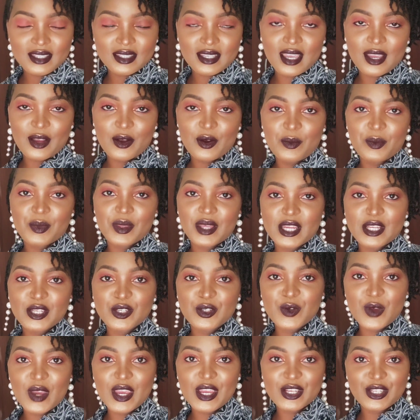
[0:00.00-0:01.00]
I hope that
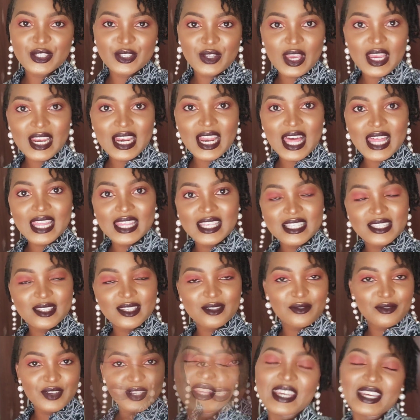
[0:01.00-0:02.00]
you enjoyed this
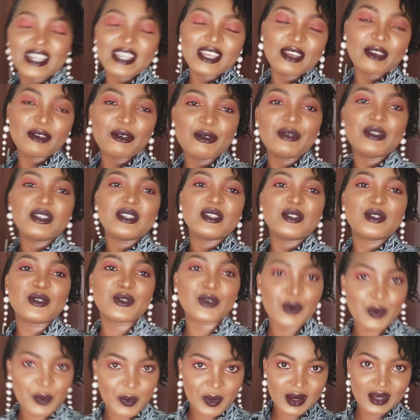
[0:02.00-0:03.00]
video. Thank you
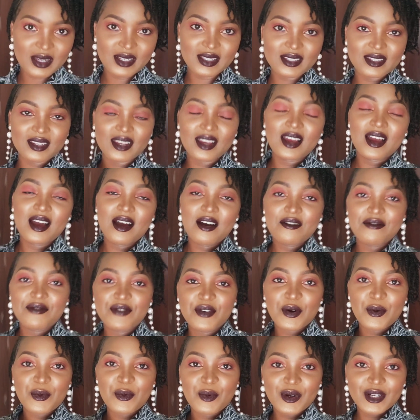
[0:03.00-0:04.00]
so much
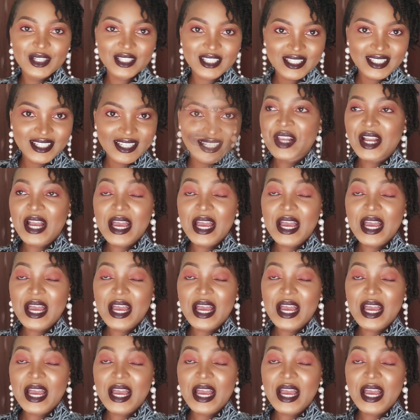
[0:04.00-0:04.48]
for watching.